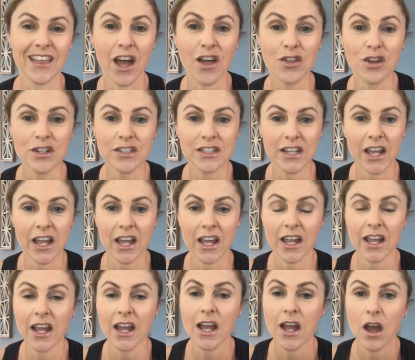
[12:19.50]

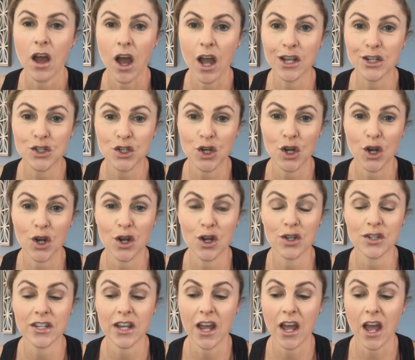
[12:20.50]
day, I
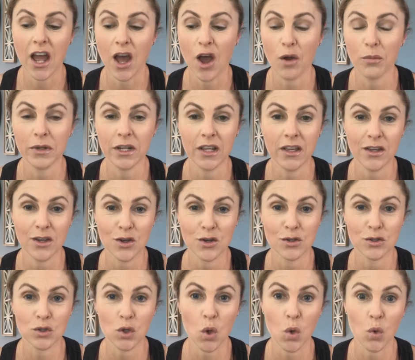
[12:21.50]
turned how many
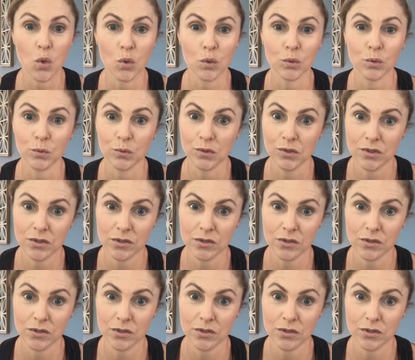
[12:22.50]
years old?